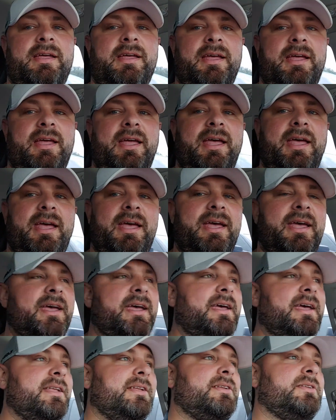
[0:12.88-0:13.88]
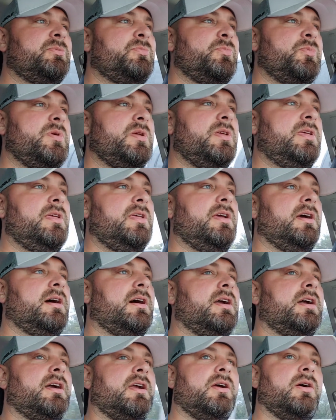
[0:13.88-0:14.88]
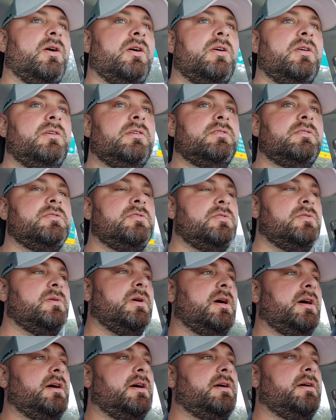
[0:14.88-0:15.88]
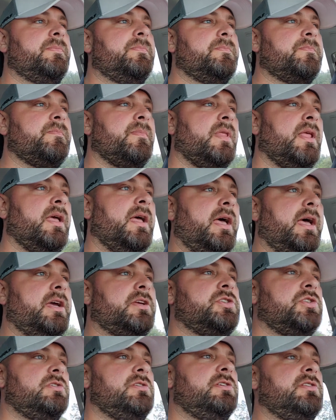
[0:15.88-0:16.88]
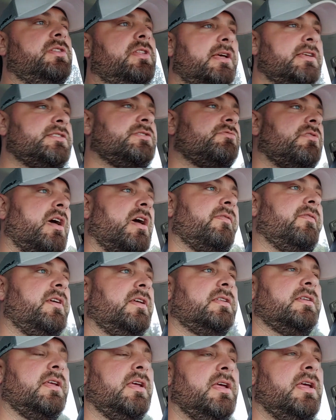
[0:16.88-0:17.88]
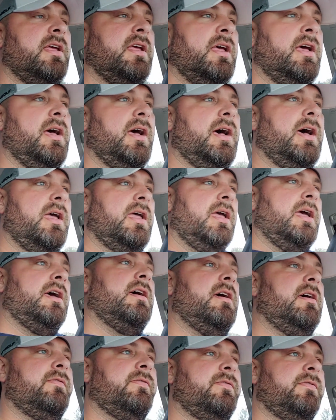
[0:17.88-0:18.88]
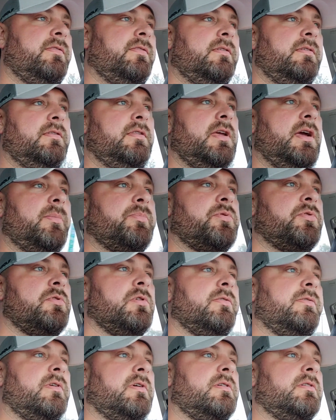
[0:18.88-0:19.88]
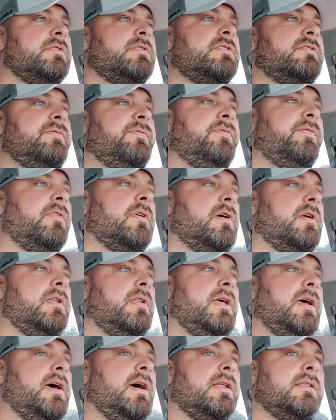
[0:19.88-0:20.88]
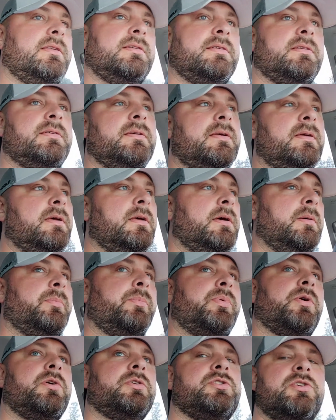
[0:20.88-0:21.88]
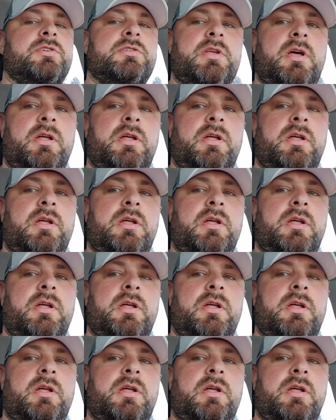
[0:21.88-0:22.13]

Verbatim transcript: and we are going to uh, actually test drive it. I have the approvers for that purchase